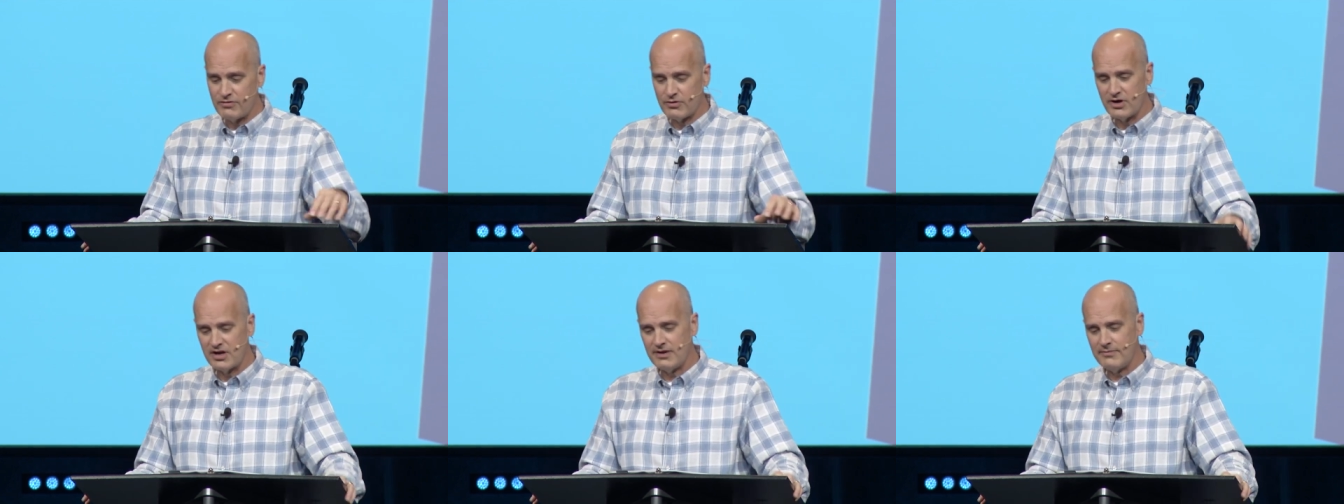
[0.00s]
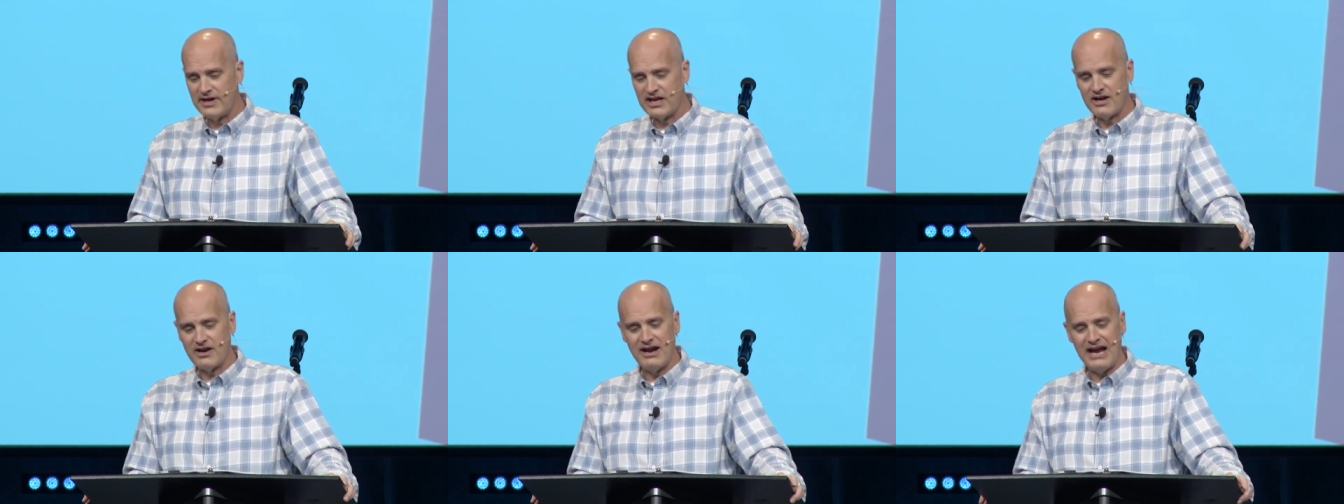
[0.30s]
worrying
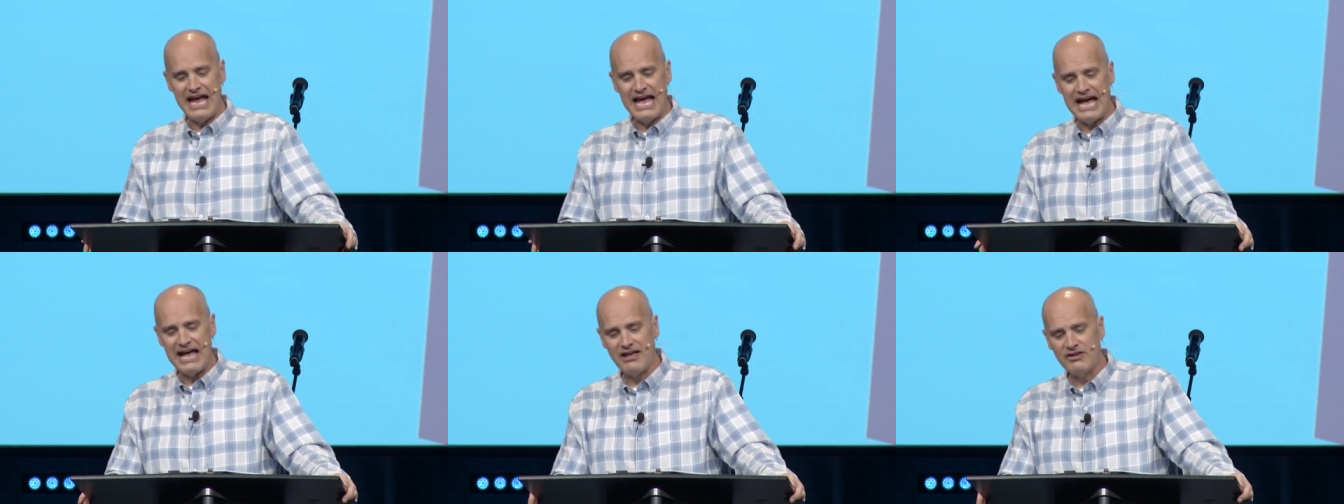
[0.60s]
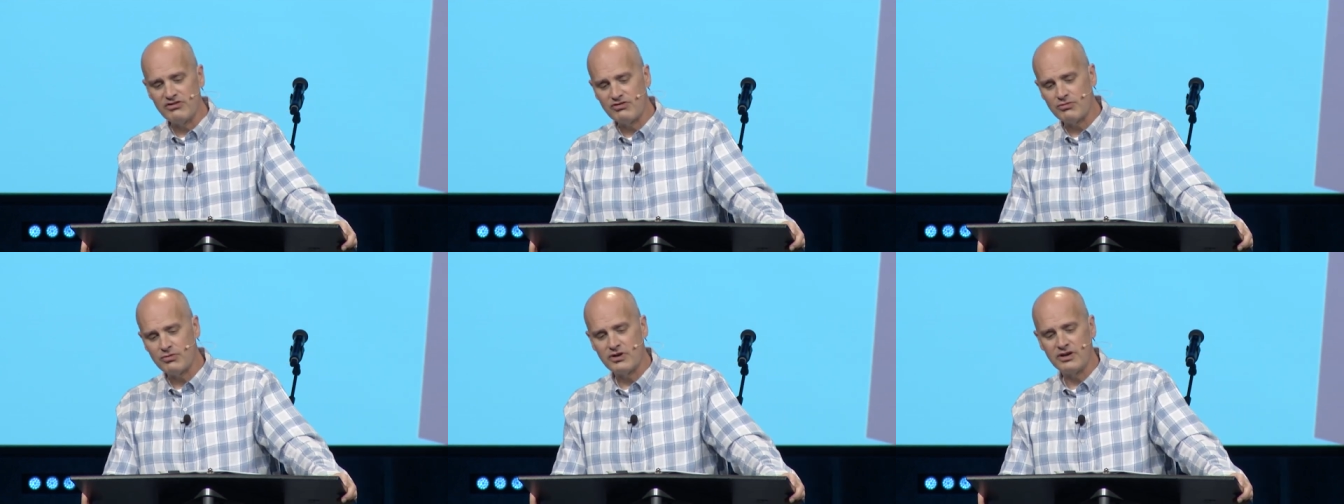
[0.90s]
about our
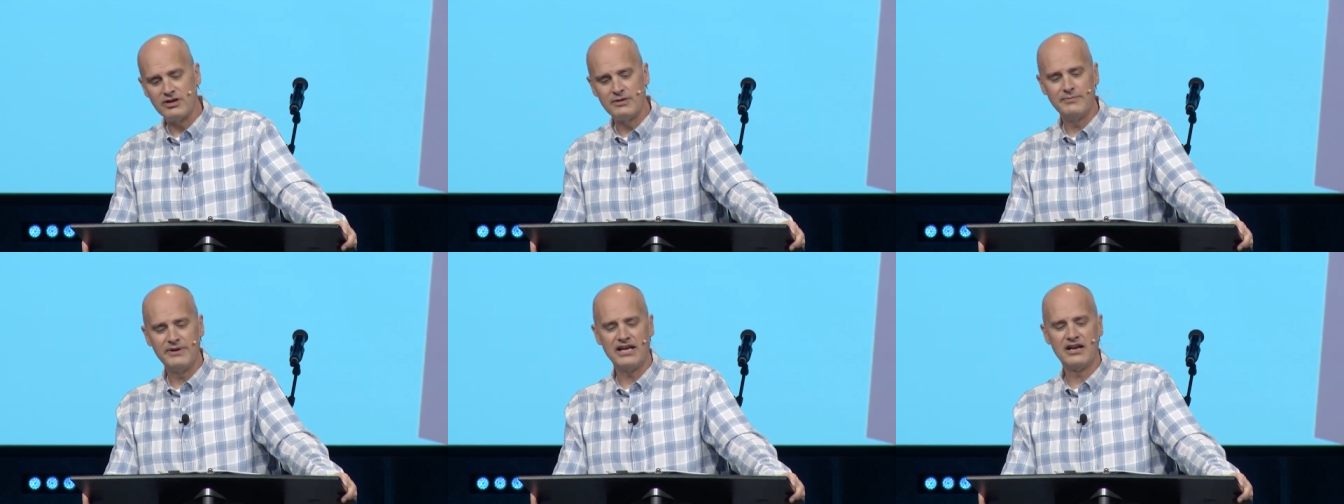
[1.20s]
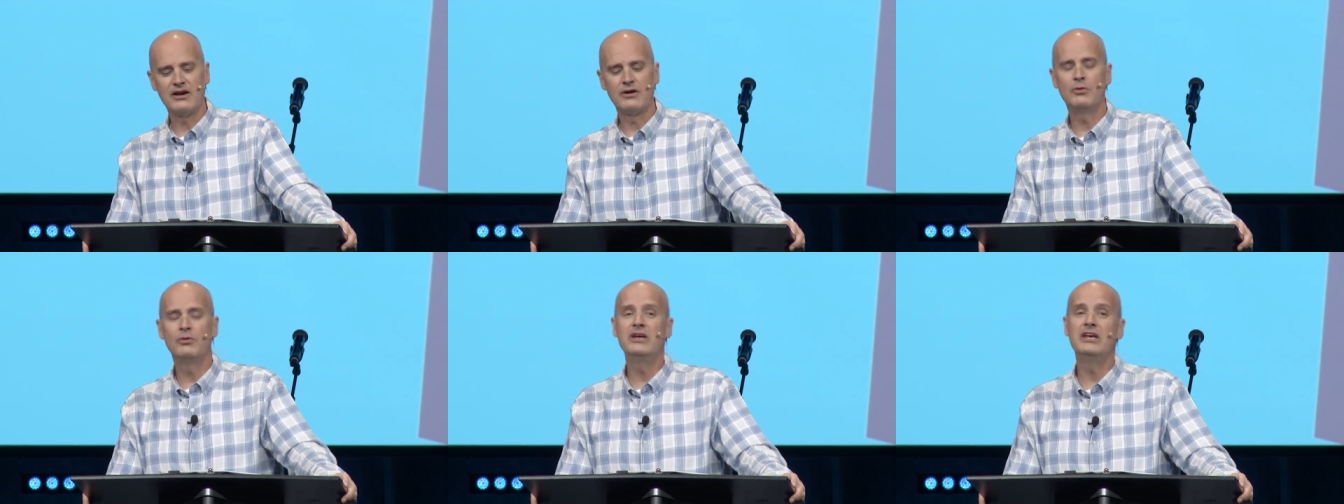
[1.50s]
house, worrying about
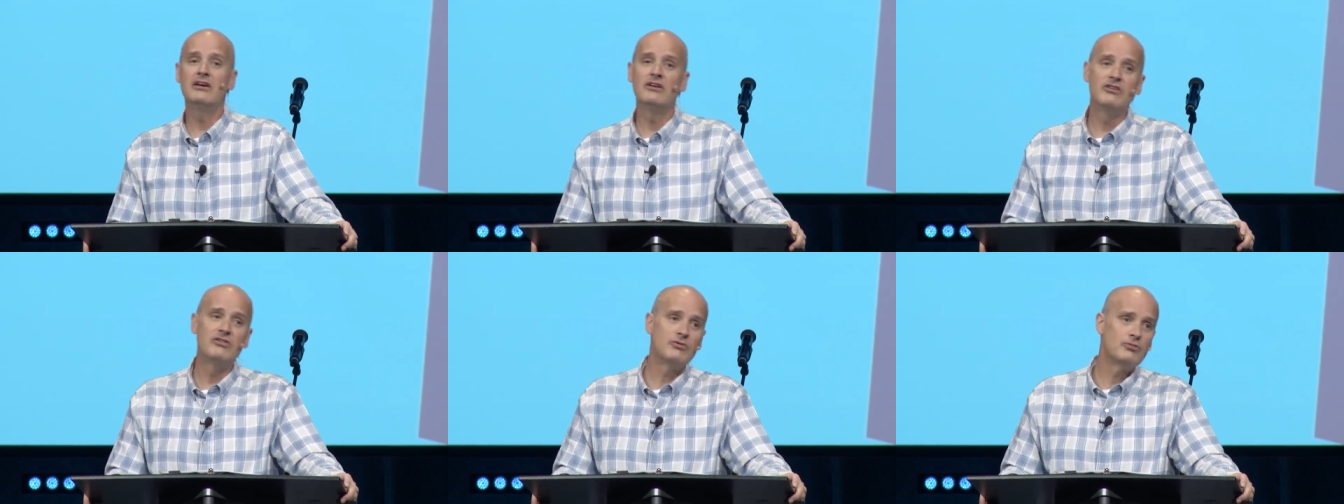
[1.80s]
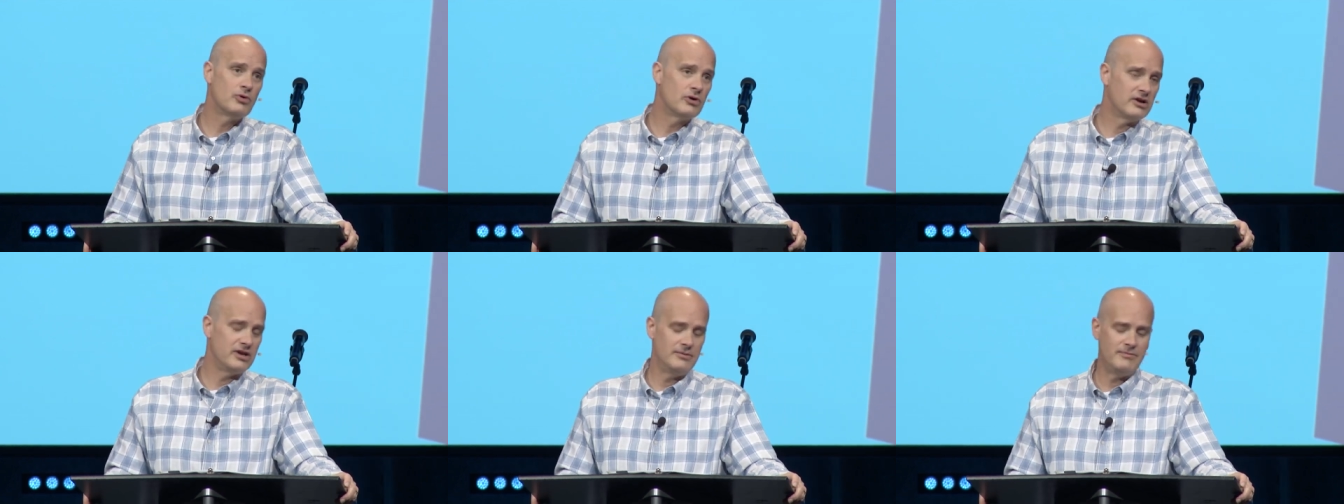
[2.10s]
our wheels,
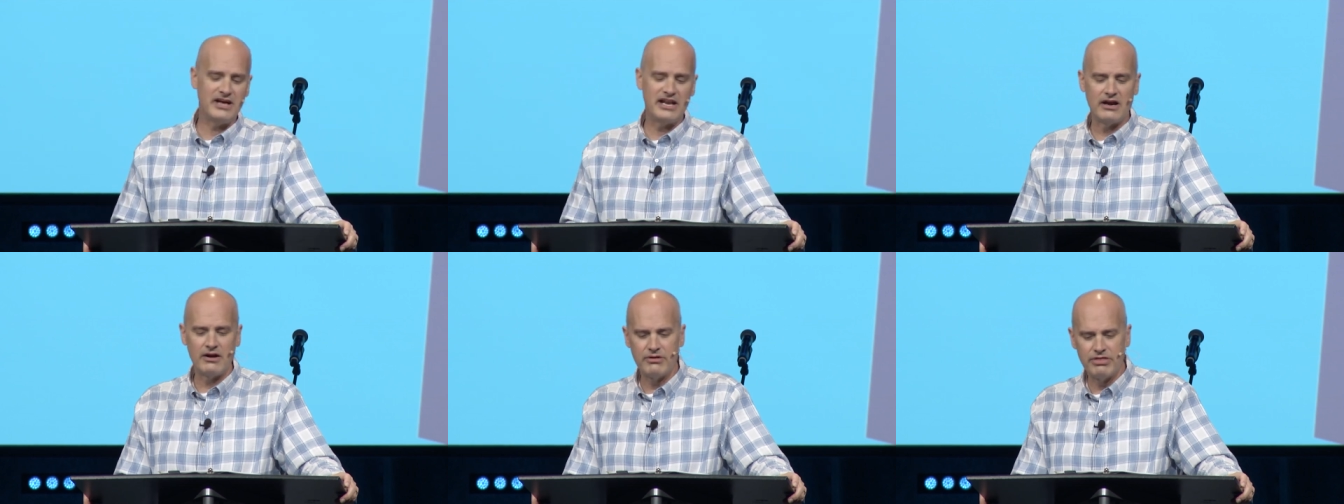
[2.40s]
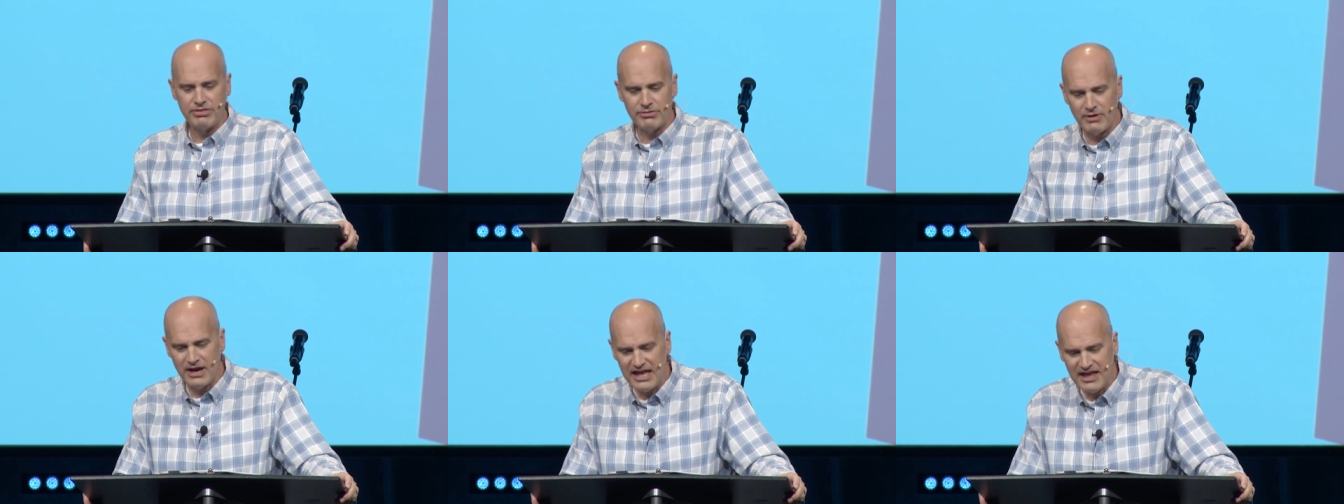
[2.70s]
worrying about our
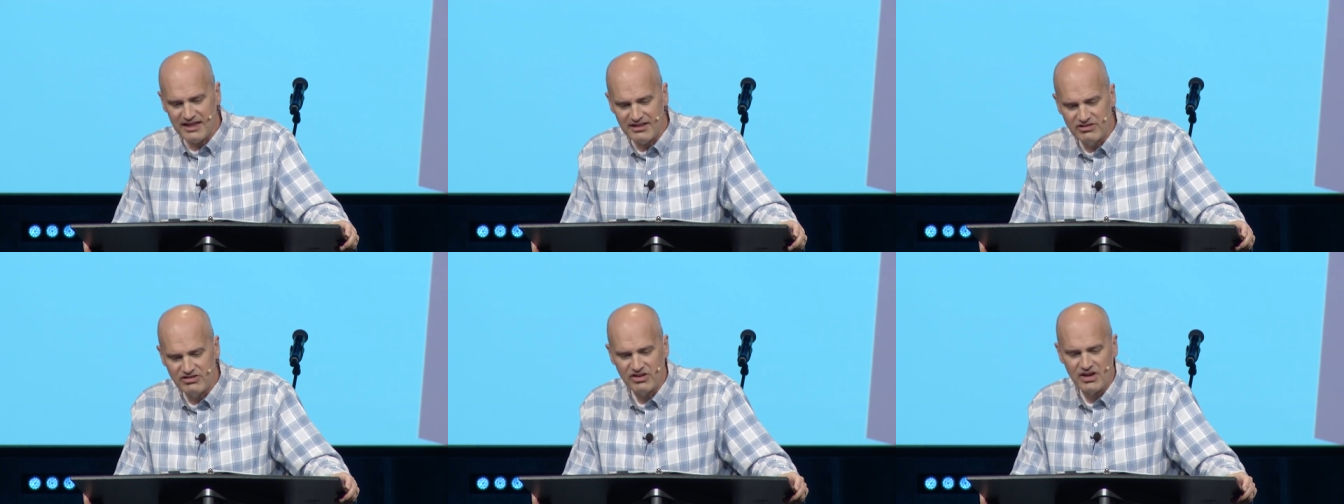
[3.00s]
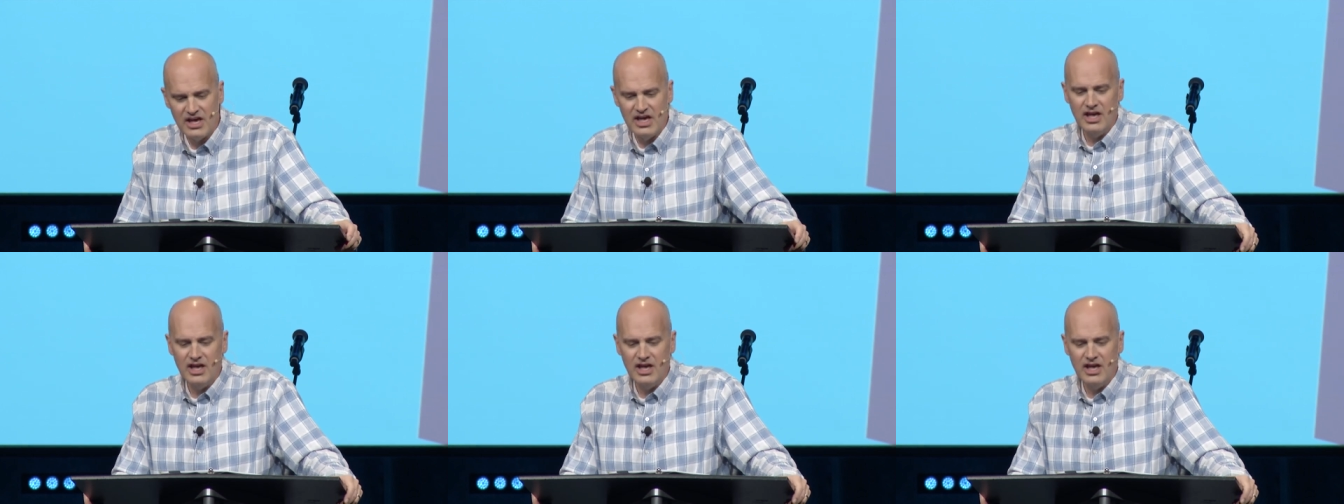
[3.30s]
threads,